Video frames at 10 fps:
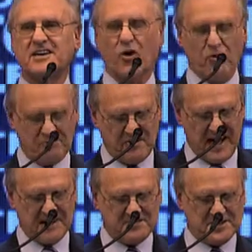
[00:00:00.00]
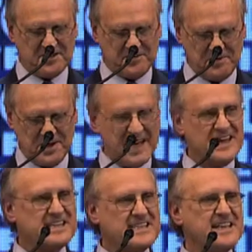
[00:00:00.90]
052,
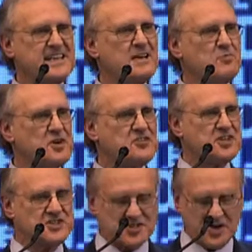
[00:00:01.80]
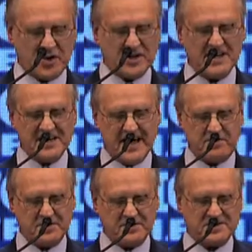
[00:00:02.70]
dealing with discordant
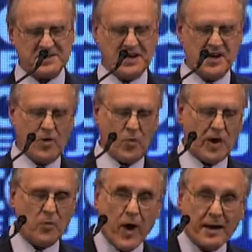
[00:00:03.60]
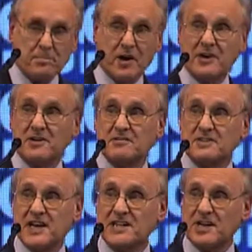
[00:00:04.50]
couples, where one partner
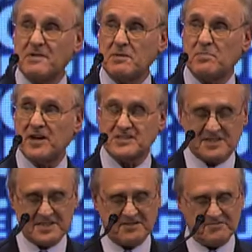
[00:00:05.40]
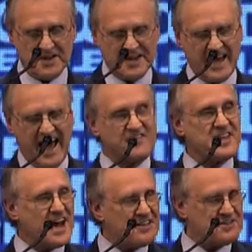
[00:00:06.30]
is HIV positive and
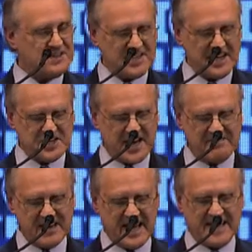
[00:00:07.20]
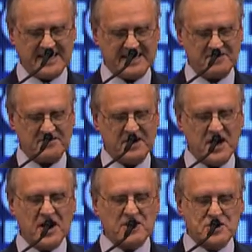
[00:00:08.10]
the other is HIV negative,
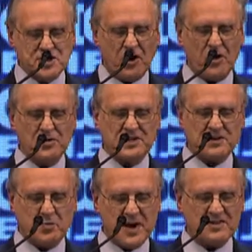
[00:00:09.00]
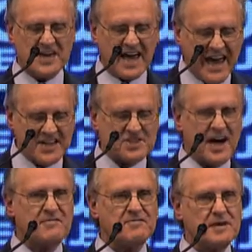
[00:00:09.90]
showed that where the
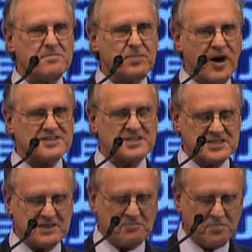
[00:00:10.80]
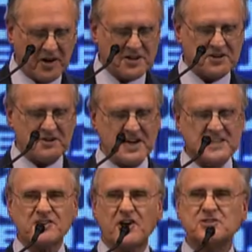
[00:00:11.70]
HIV-positive partner
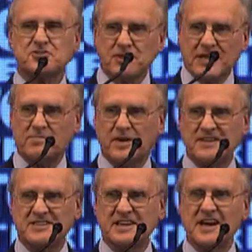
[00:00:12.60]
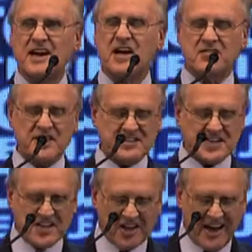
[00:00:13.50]
is on treatment, the
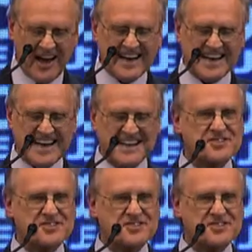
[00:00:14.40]
decline in